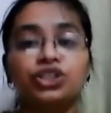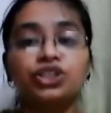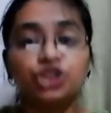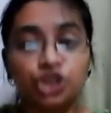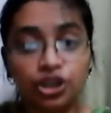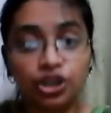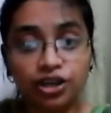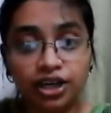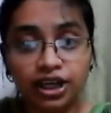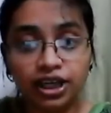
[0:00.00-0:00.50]

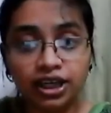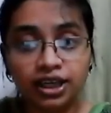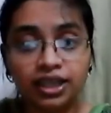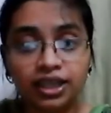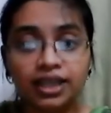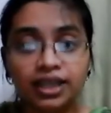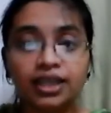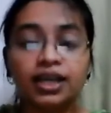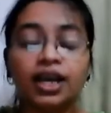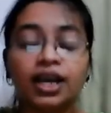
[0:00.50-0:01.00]
Children,
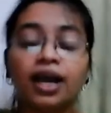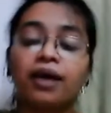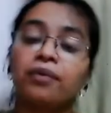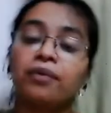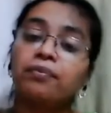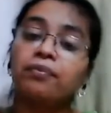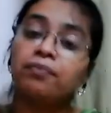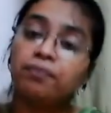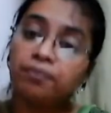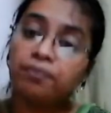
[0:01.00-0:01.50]

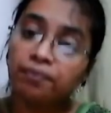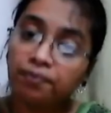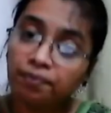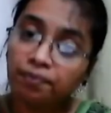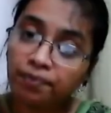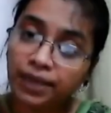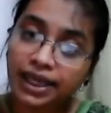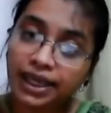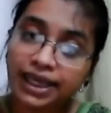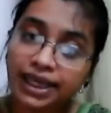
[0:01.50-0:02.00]

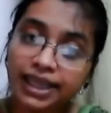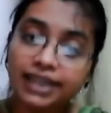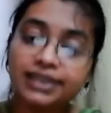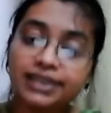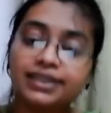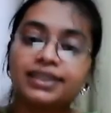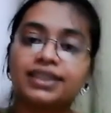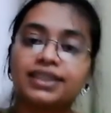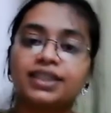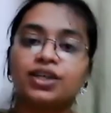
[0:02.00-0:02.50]

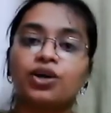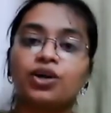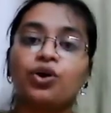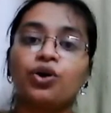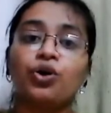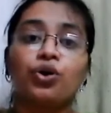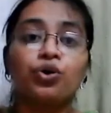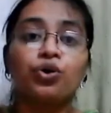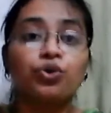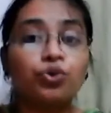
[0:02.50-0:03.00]
please
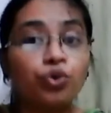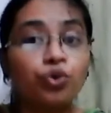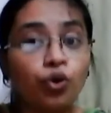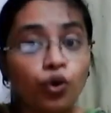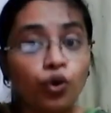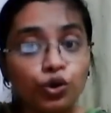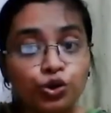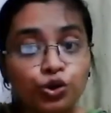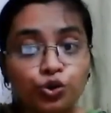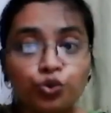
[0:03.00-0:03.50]

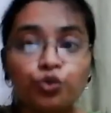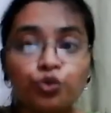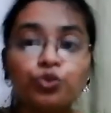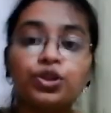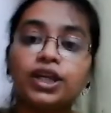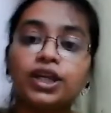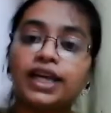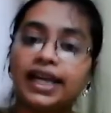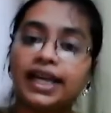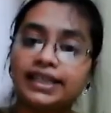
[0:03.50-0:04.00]
go through
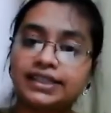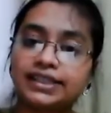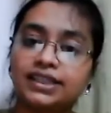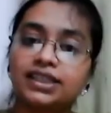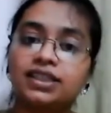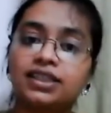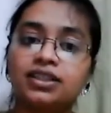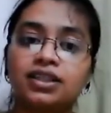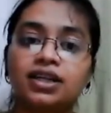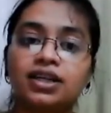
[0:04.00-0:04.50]
the
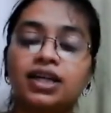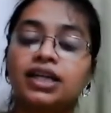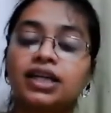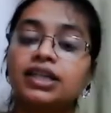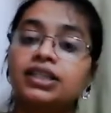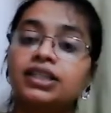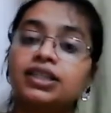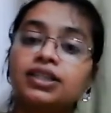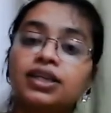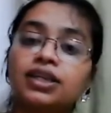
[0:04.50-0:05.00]
lesson
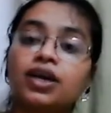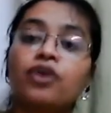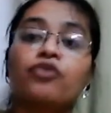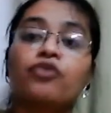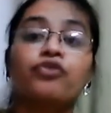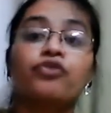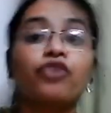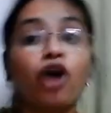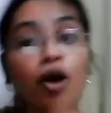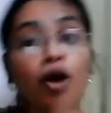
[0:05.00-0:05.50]

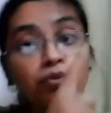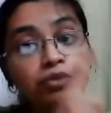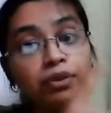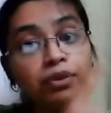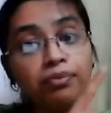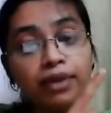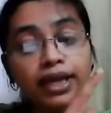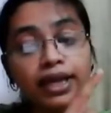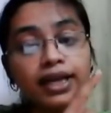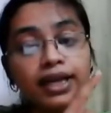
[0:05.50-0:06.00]
from the
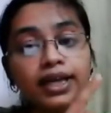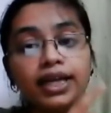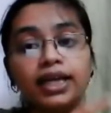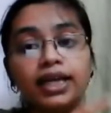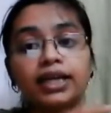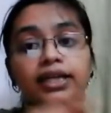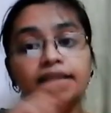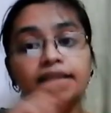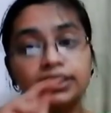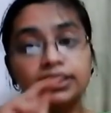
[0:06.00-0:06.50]

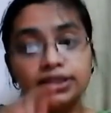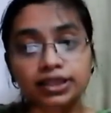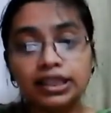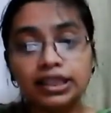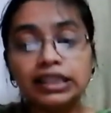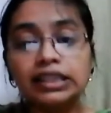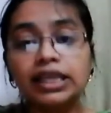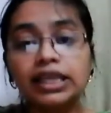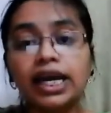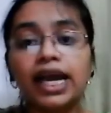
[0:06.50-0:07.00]
beginning
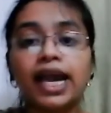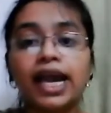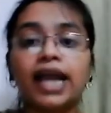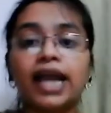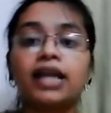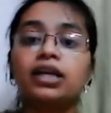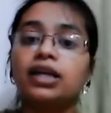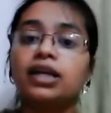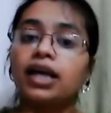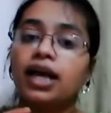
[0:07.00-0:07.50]
till the
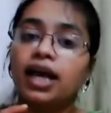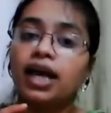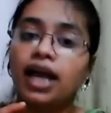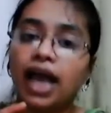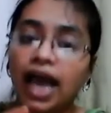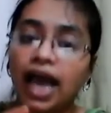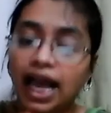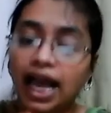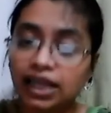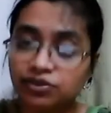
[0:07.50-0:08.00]
end
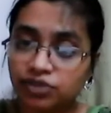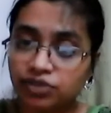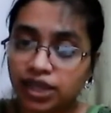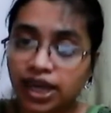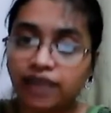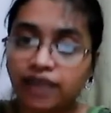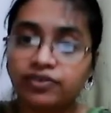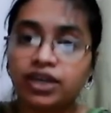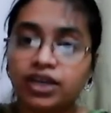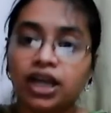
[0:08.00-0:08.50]
as we
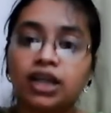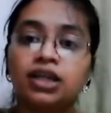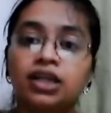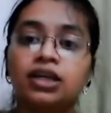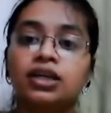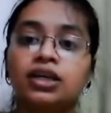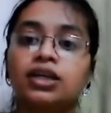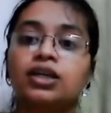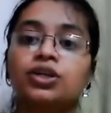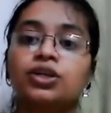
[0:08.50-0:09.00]
have done
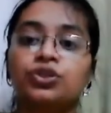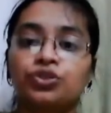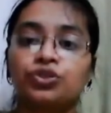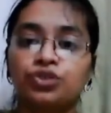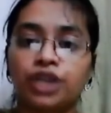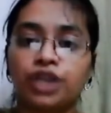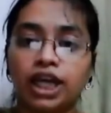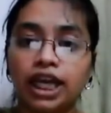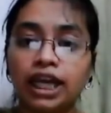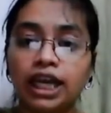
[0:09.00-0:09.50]

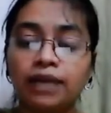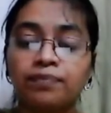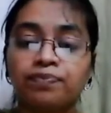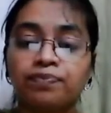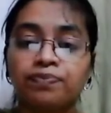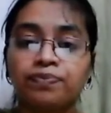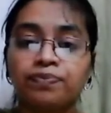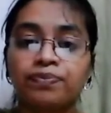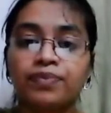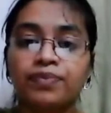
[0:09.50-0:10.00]
today.
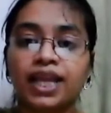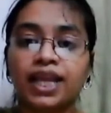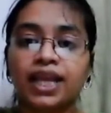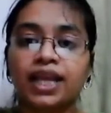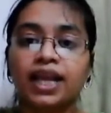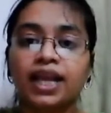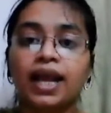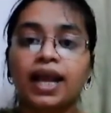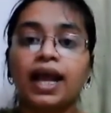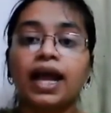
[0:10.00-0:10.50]

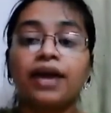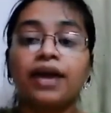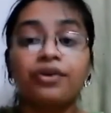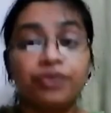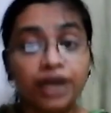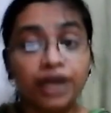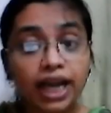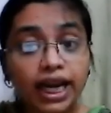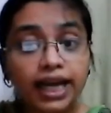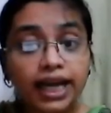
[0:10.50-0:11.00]

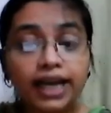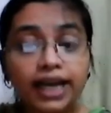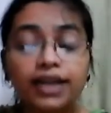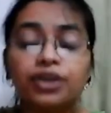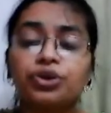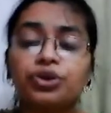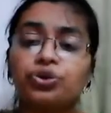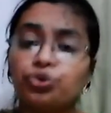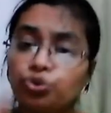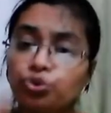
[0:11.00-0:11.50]
Read
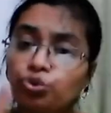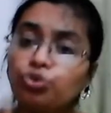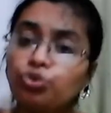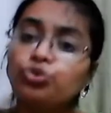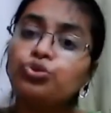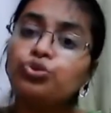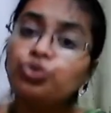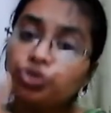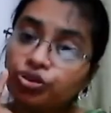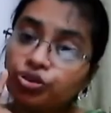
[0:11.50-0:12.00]
it
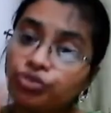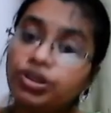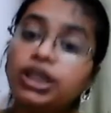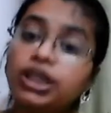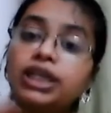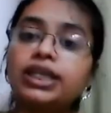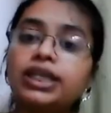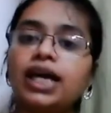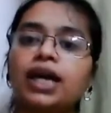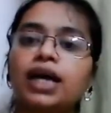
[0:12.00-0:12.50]
2 to
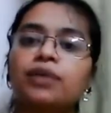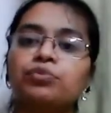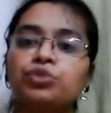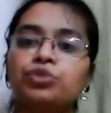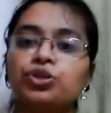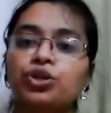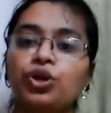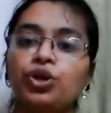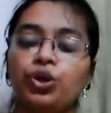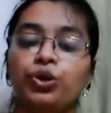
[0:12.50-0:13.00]
3
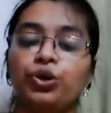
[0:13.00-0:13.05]
times